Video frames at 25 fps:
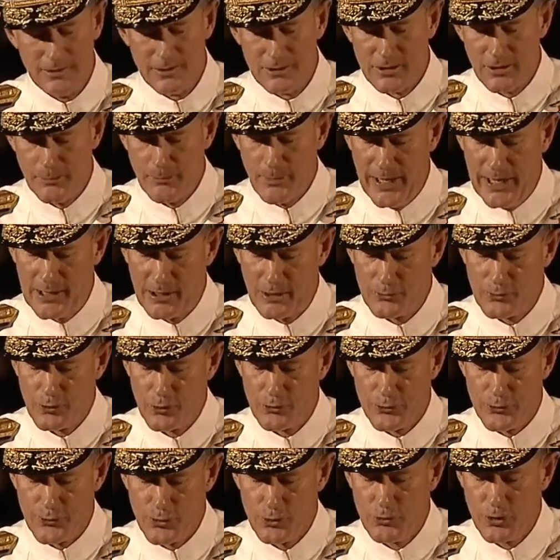to paddle
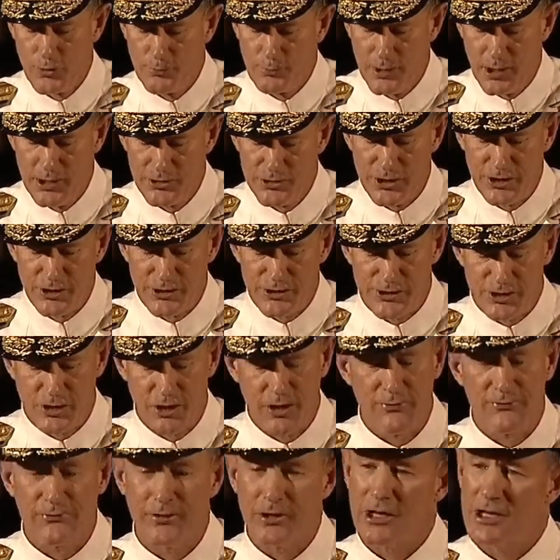through the plunging
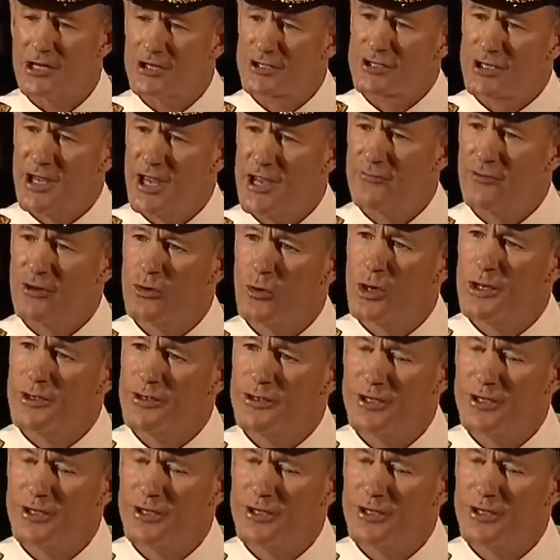surf unless everyone